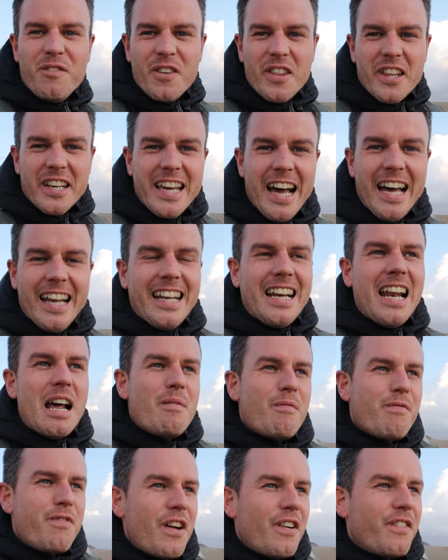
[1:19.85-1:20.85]
for the Canon
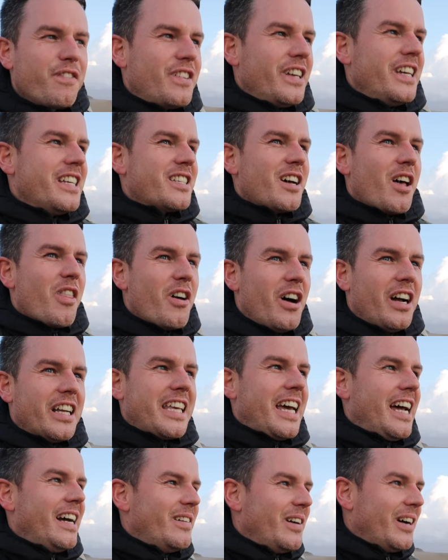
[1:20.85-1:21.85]
M fifty, so I thought
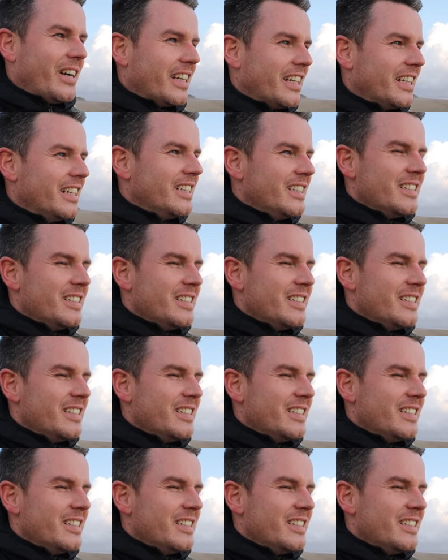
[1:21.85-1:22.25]
I'd get one.